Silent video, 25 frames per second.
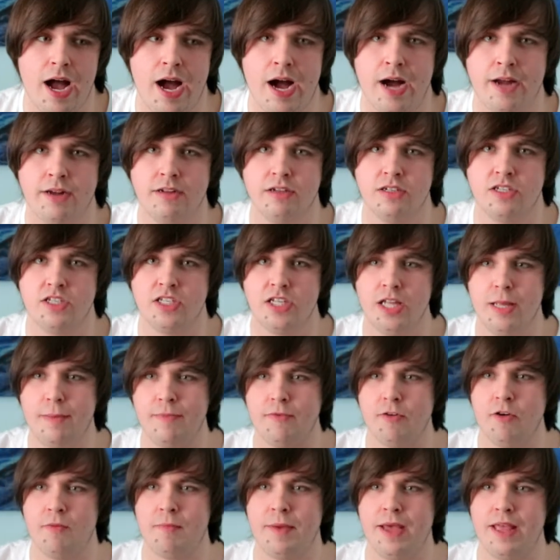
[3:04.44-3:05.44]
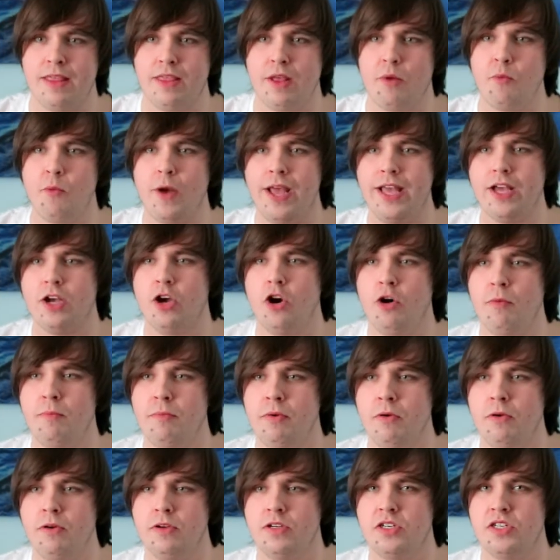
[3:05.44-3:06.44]
I'd sleep for a bit, then wake up,
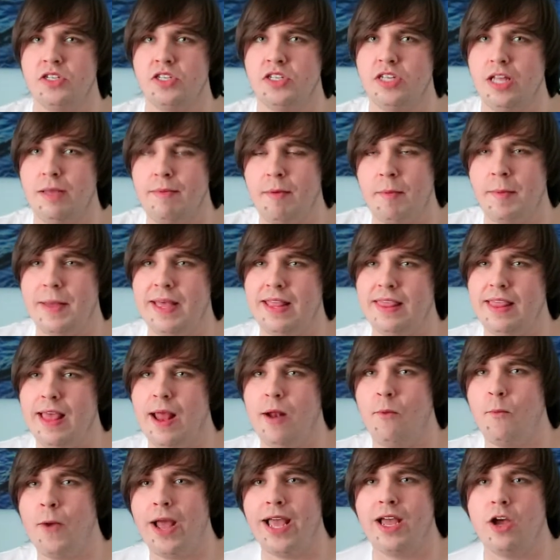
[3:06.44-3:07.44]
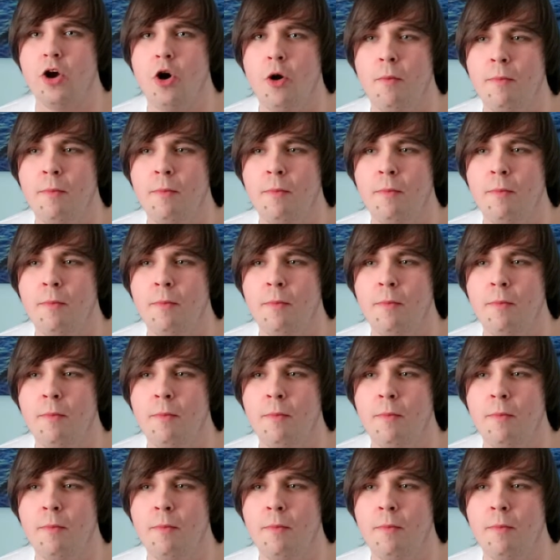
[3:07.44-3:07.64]
sleep a bit, then wake